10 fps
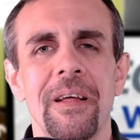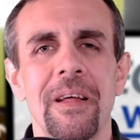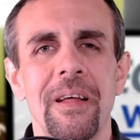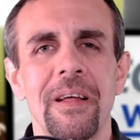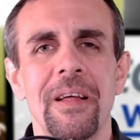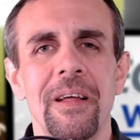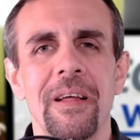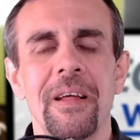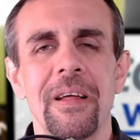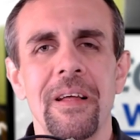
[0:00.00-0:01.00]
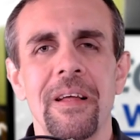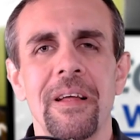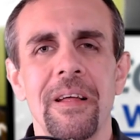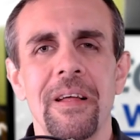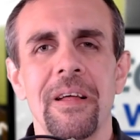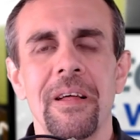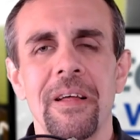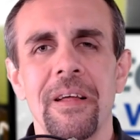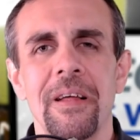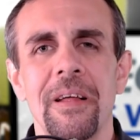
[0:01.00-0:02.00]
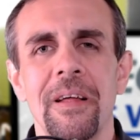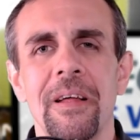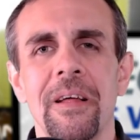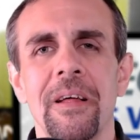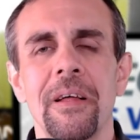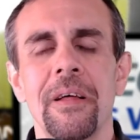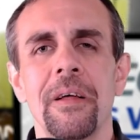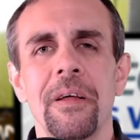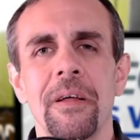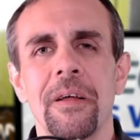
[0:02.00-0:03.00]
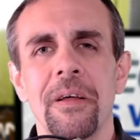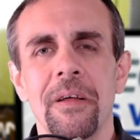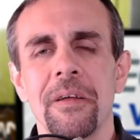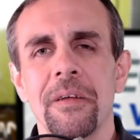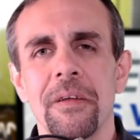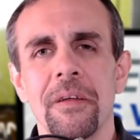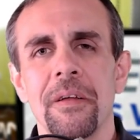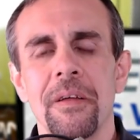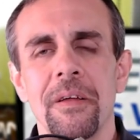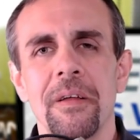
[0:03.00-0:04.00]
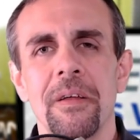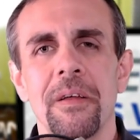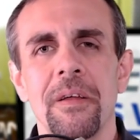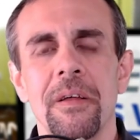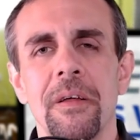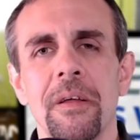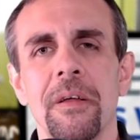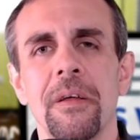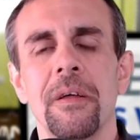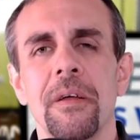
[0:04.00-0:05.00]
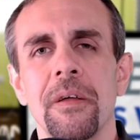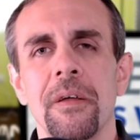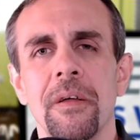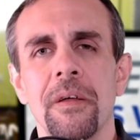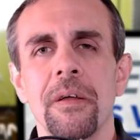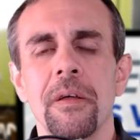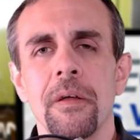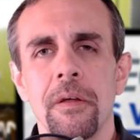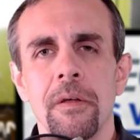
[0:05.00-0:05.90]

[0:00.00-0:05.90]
(not speaking)